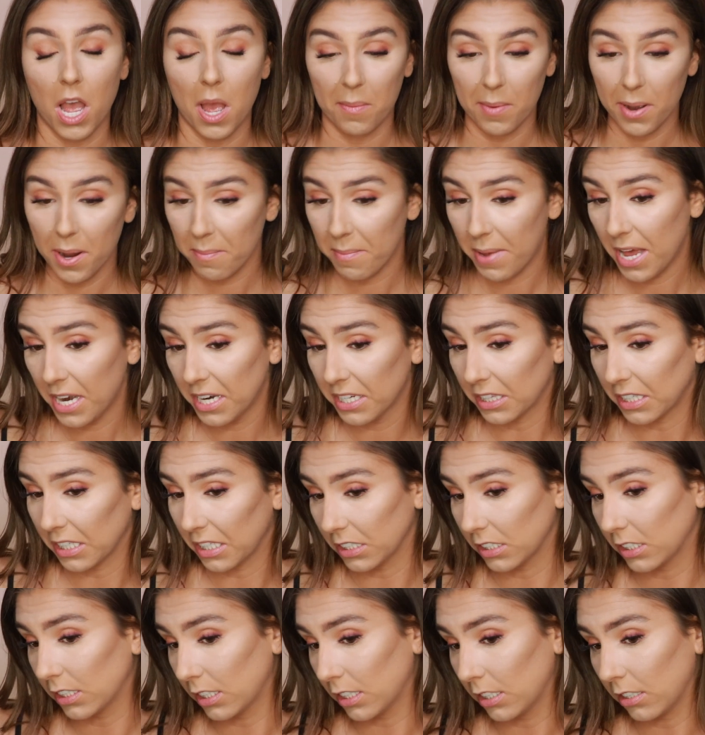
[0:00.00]
I'm not mad at
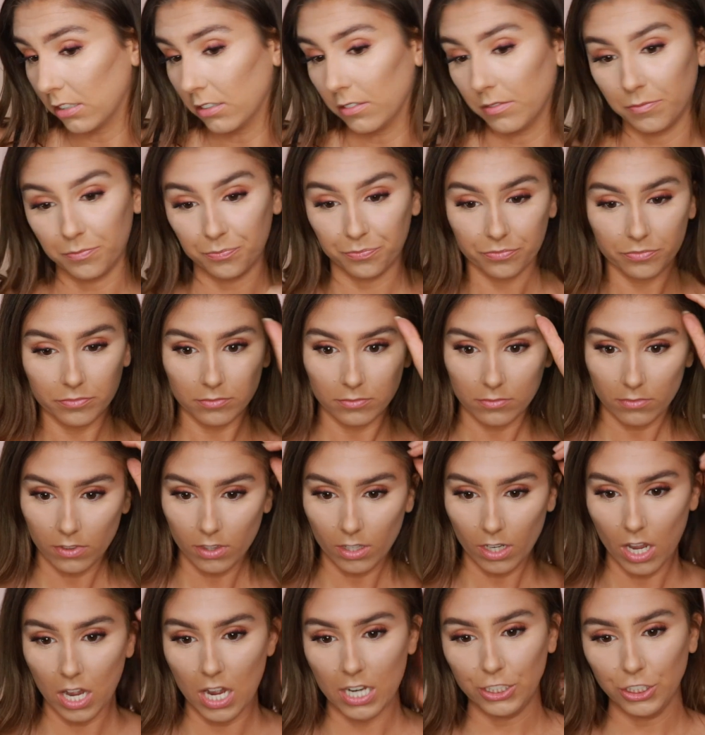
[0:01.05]
this.
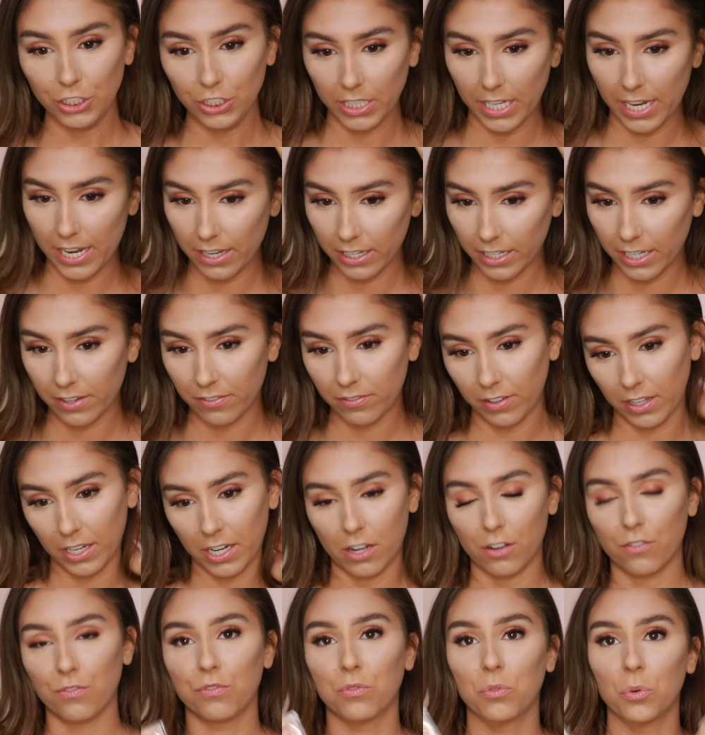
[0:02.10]
I just can't give
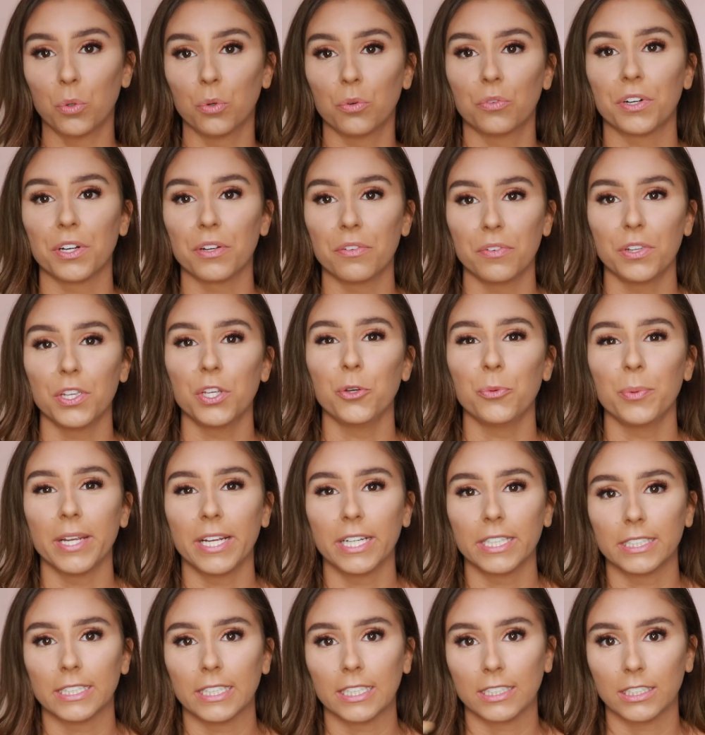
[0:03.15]
like a full review
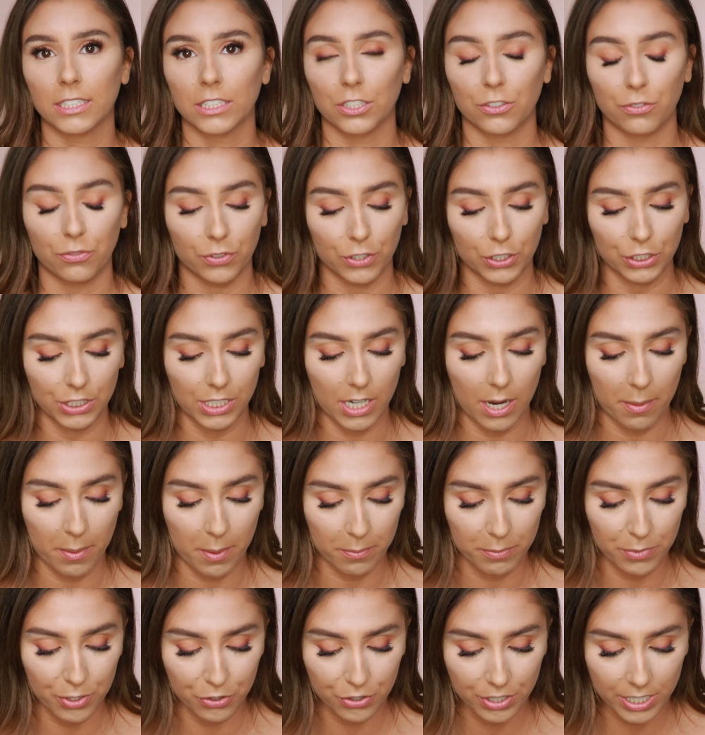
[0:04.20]
because this is the first time
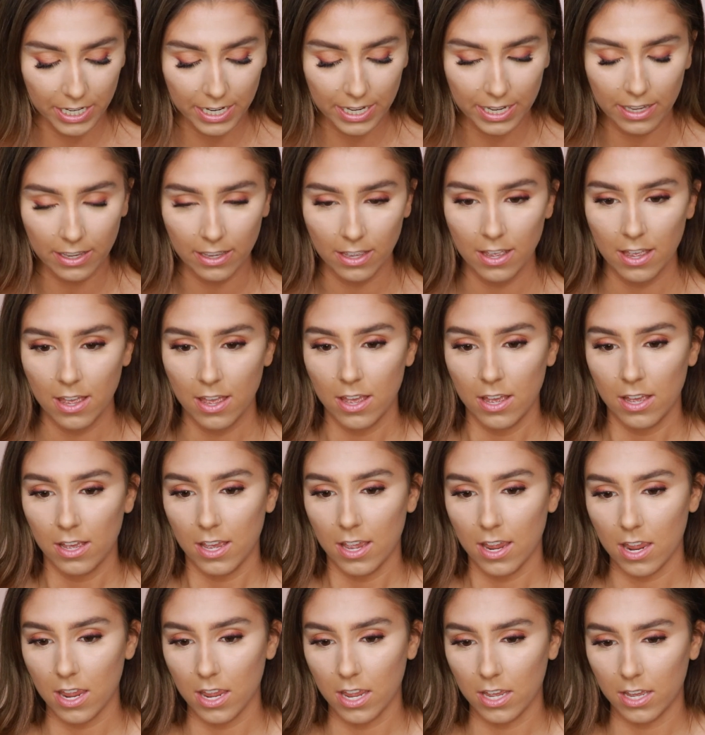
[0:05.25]
I'm using it,
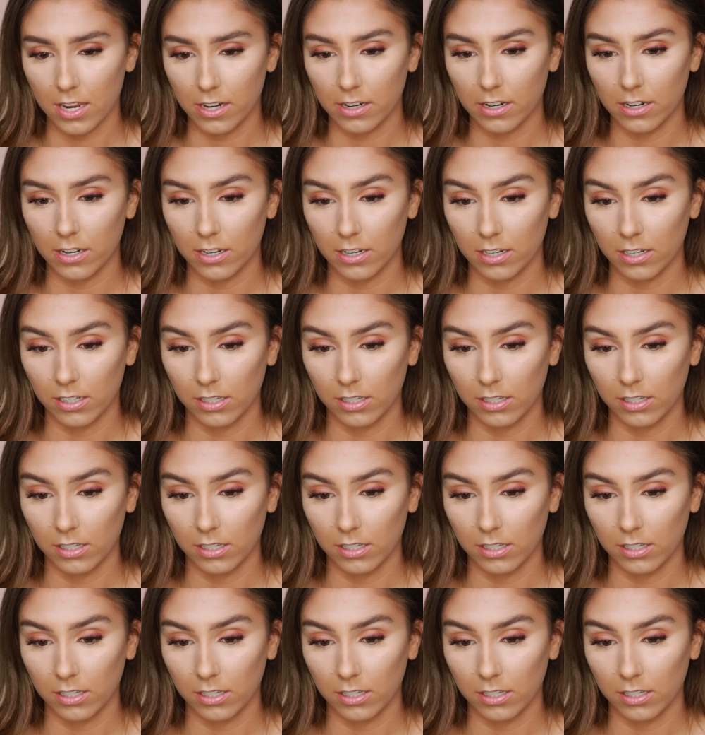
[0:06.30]
and